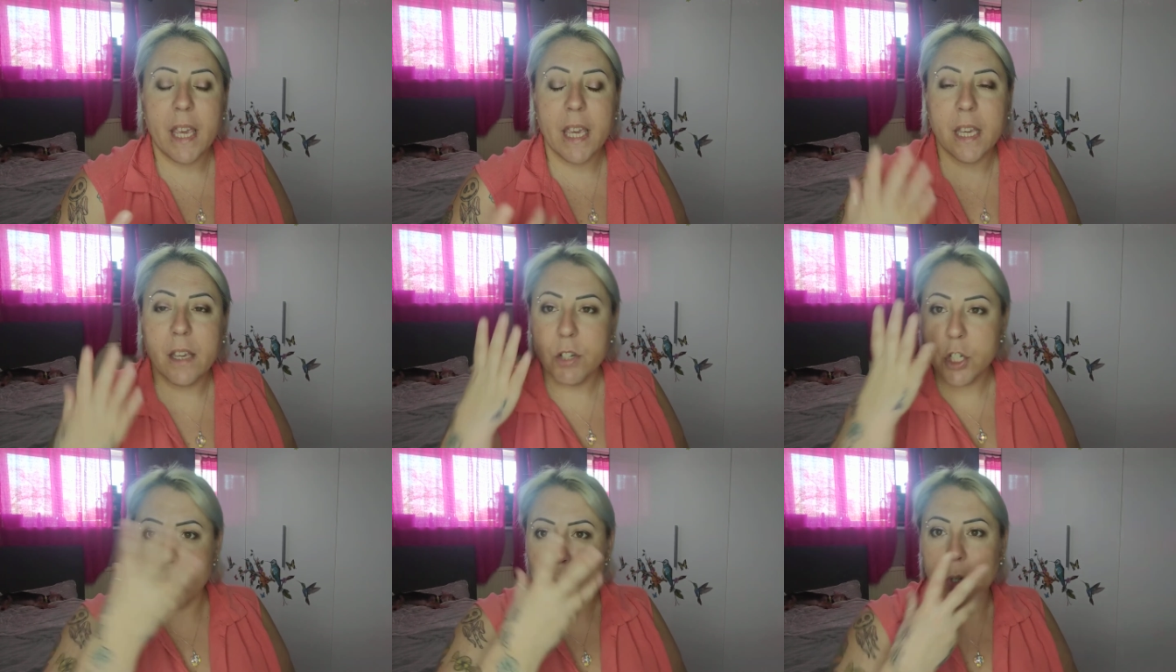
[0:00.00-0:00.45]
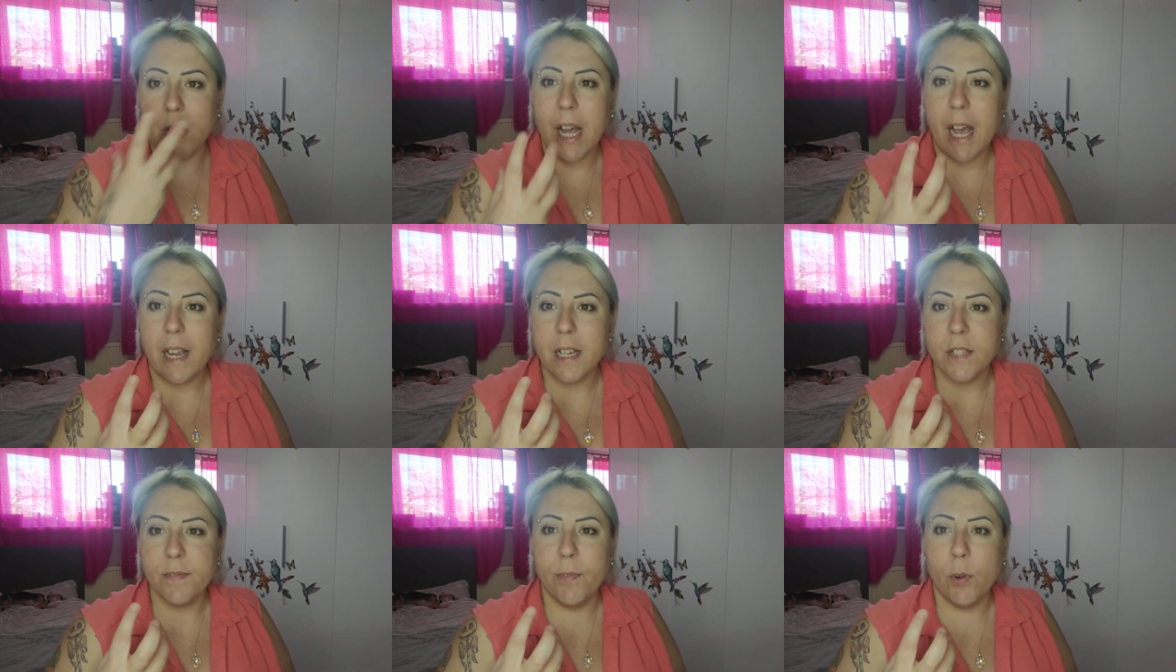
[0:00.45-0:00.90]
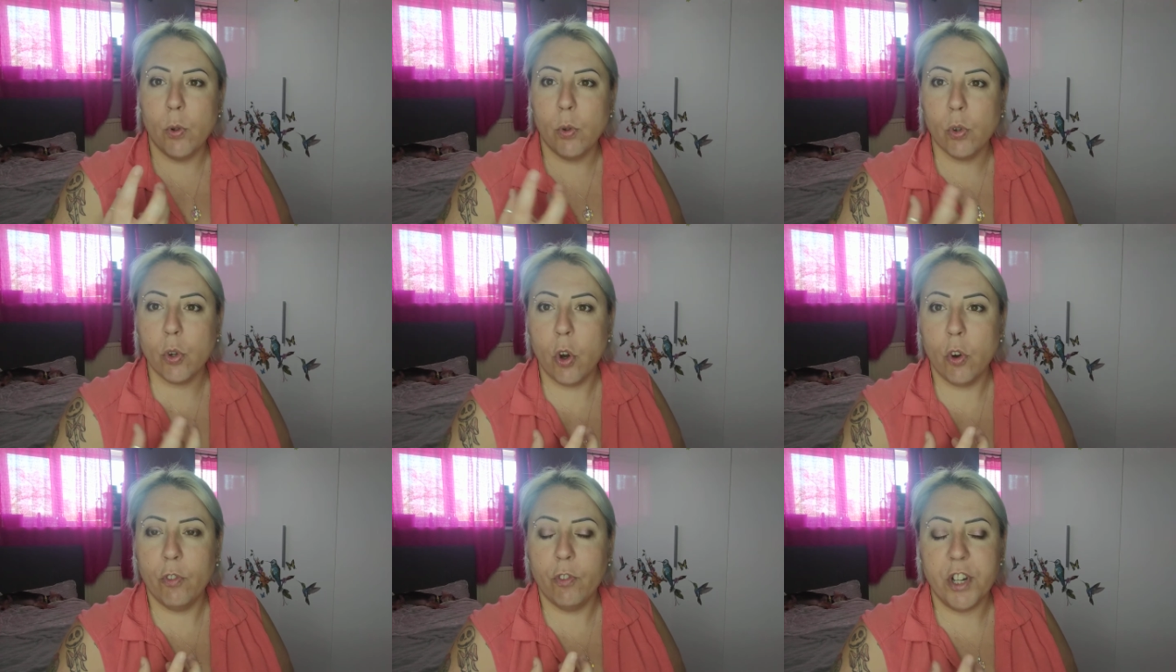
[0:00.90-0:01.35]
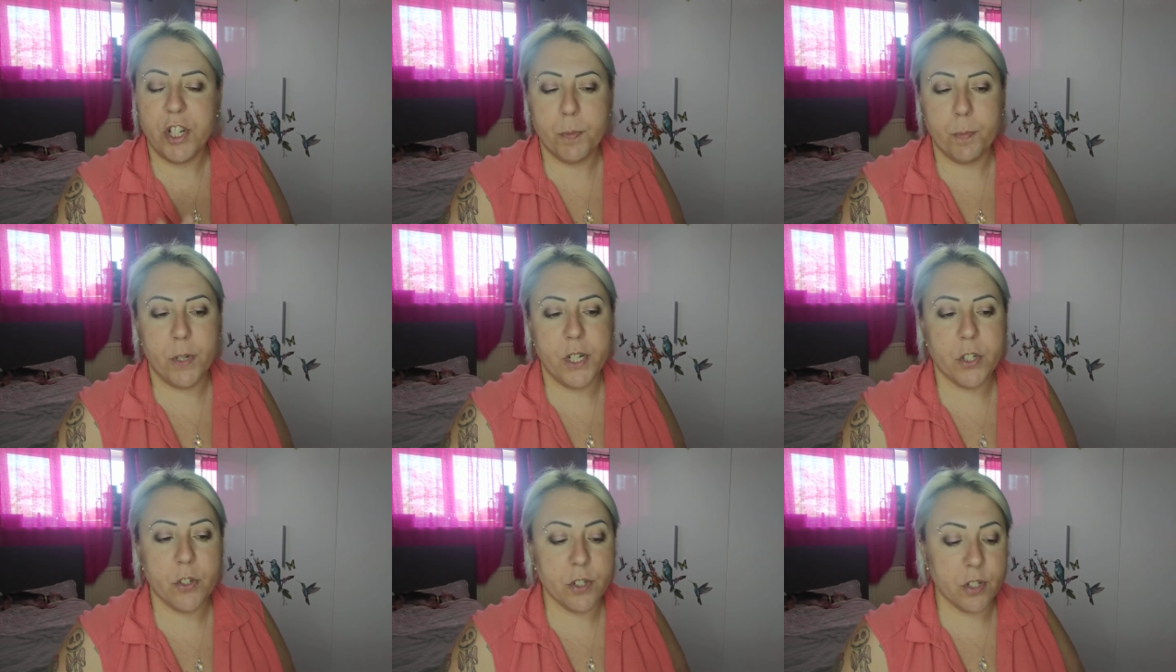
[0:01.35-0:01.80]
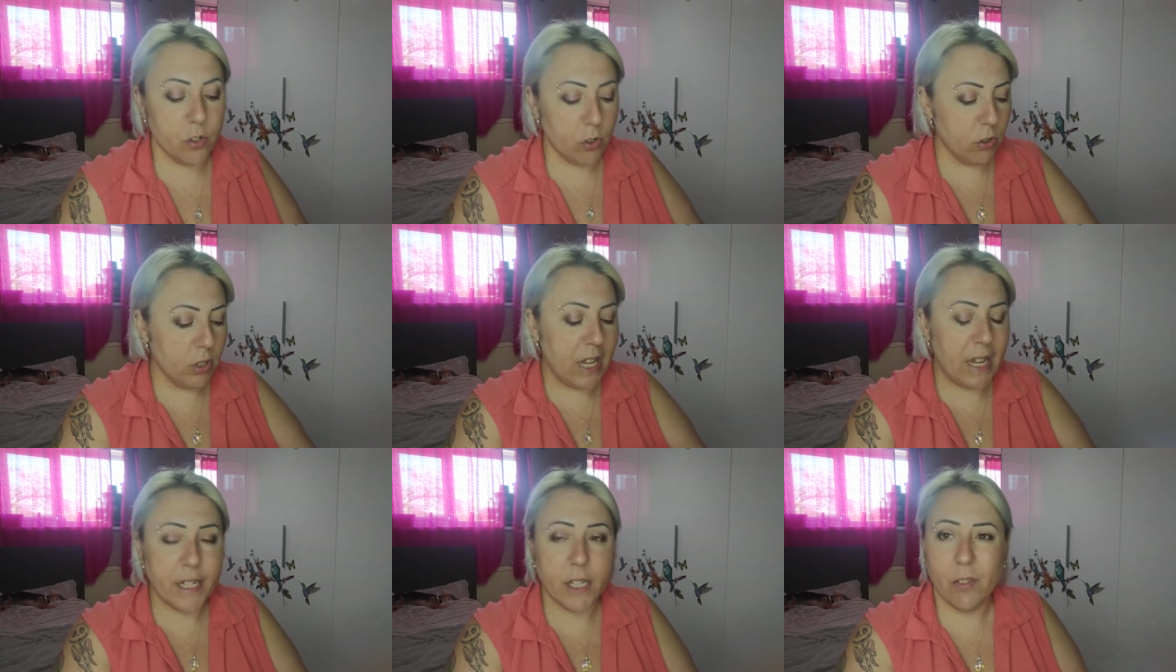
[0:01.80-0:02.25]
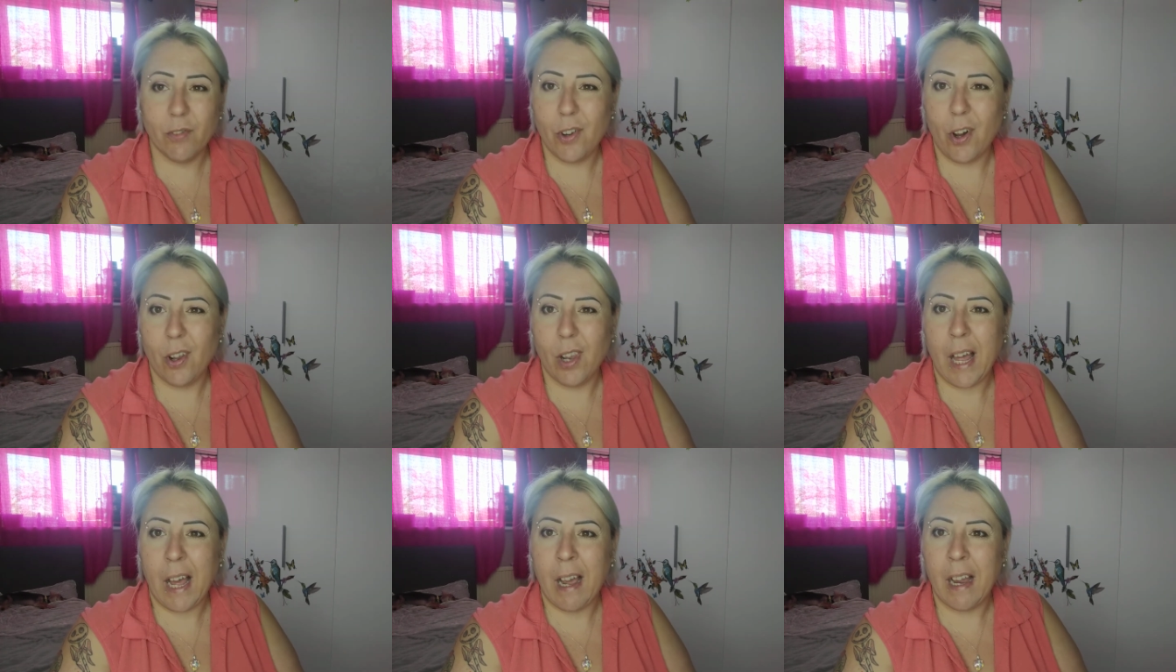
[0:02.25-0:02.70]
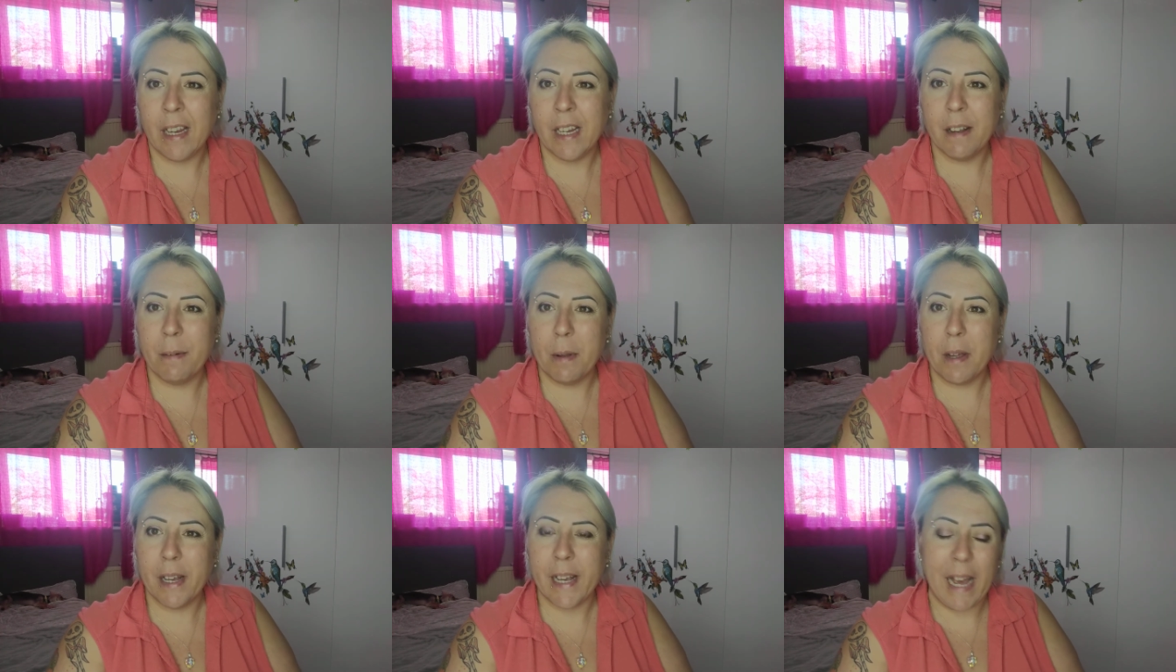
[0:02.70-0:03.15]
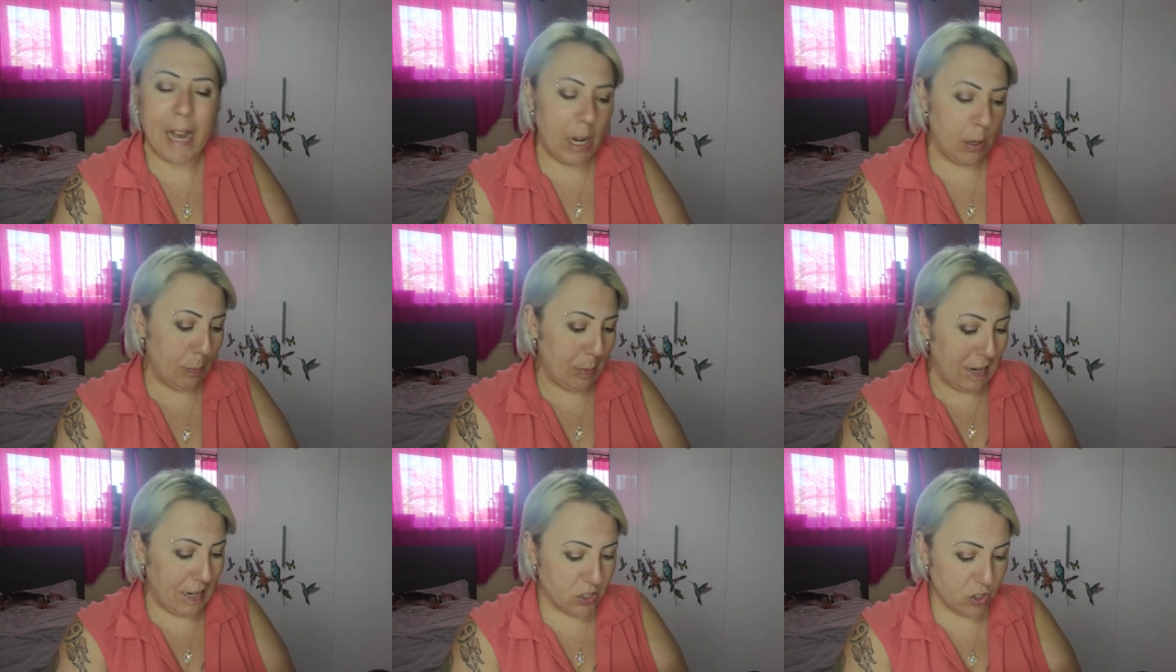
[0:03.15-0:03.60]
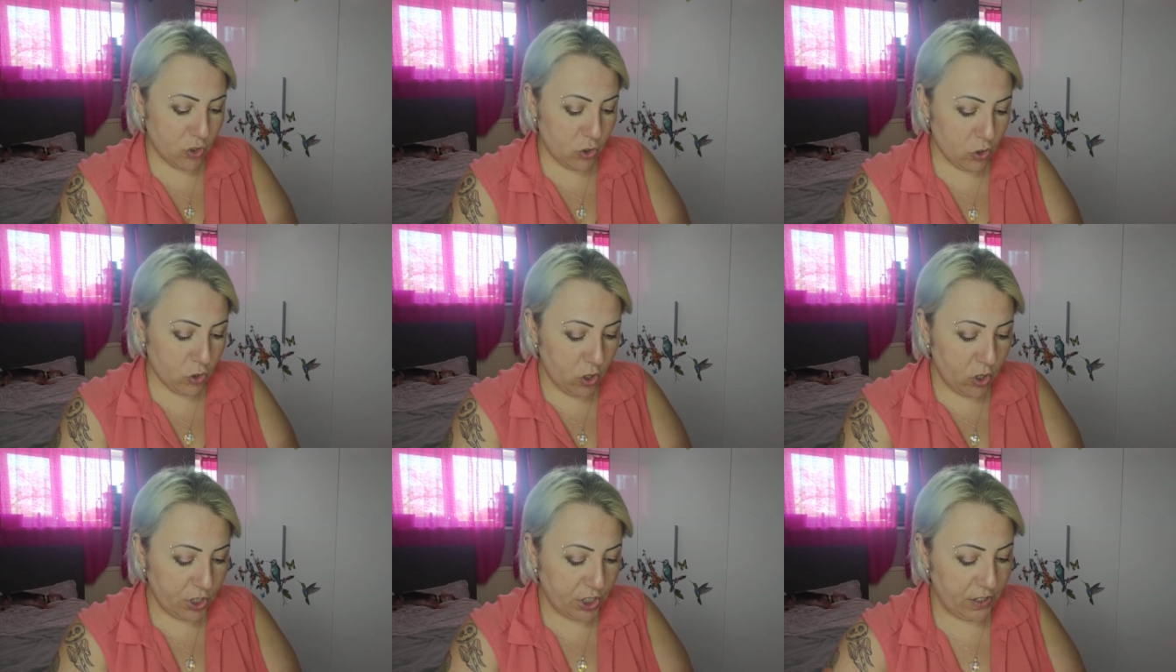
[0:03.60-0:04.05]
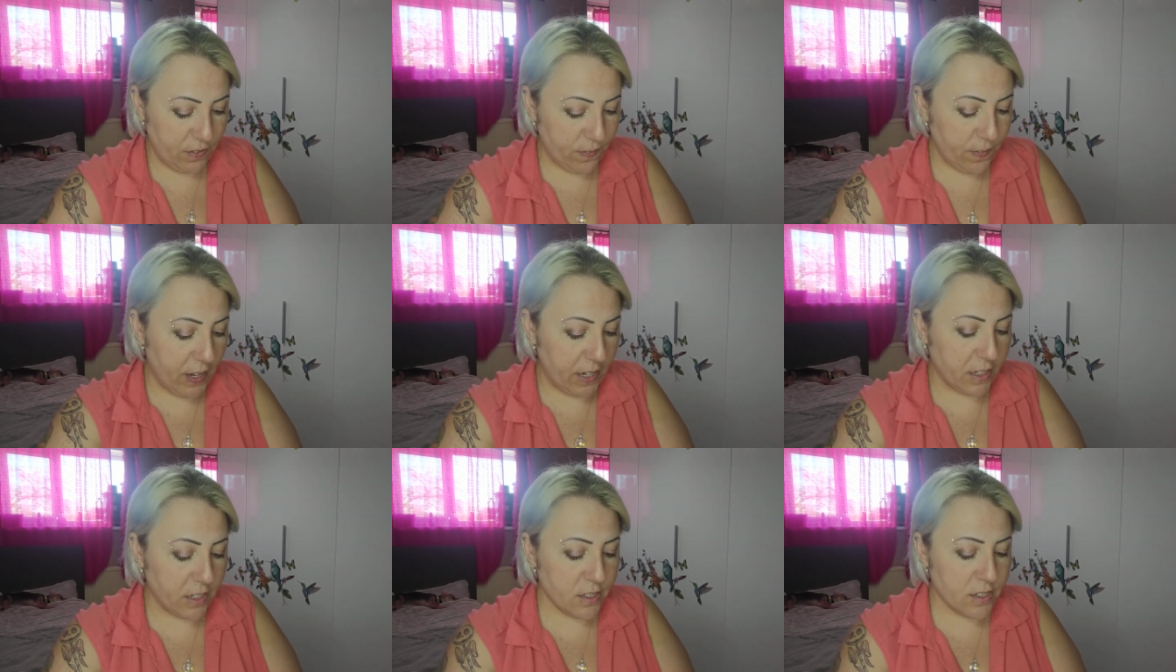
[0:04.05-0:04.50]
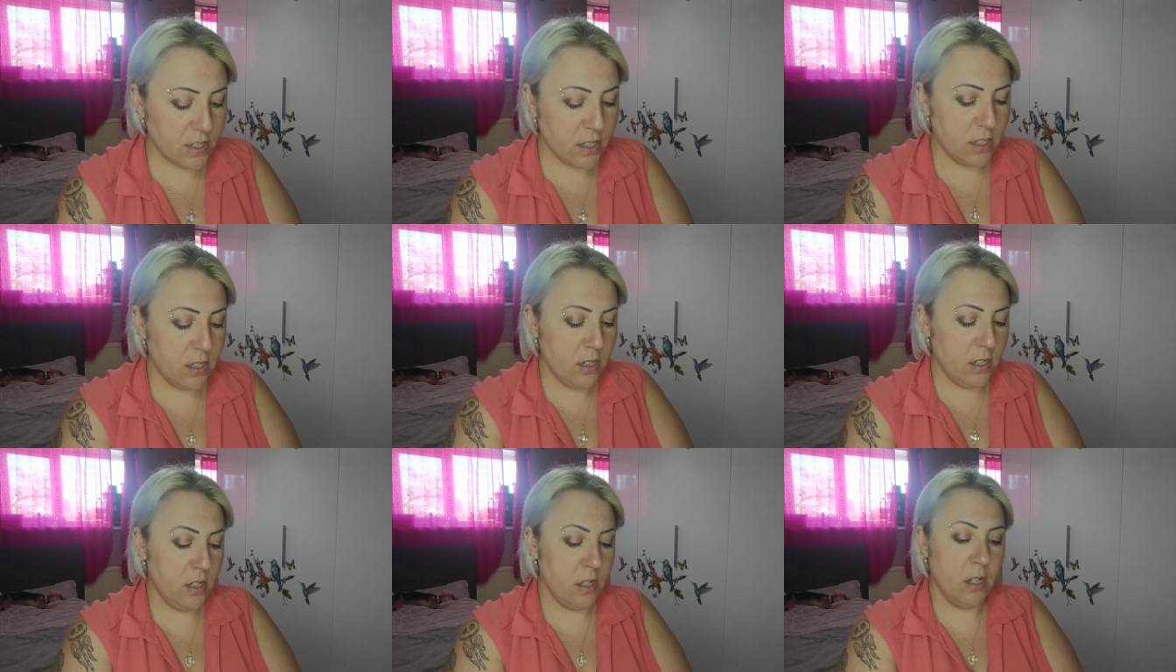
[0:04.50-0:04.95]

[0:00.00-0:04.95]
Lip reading: gives you a nice full coverage, but it doesn't look like you've got like a cow pat stuck on your face.